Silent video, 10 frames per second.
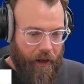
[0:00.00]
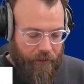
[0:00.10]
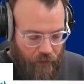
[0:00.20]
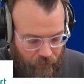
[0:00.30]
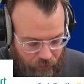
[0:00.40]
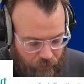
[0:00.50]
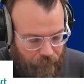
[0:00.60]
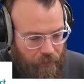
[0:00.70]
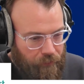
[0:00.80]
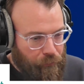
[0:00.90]

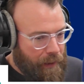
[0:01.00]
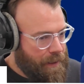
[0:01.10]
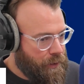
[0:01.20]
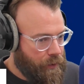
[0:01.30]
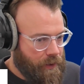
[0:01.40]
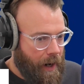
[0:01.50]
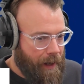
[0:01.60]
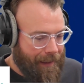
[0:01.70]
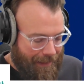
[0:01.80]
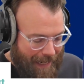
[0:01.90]
you've reached your
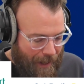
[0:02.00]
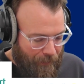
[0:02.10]
target now?